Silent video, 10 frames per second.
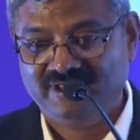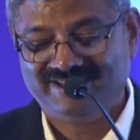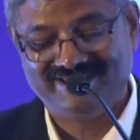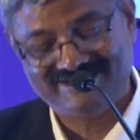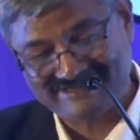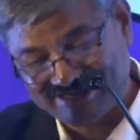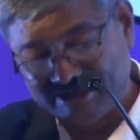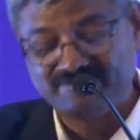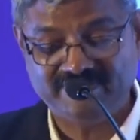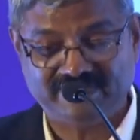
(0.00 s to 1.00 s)
And I said,
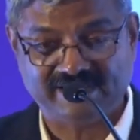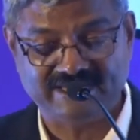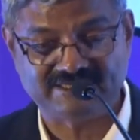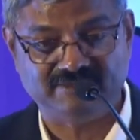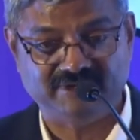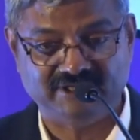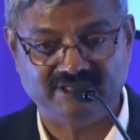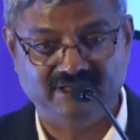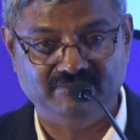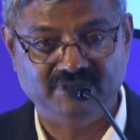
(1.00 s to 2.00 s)
let me try some other
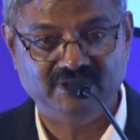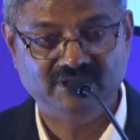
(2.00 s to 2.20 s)
number.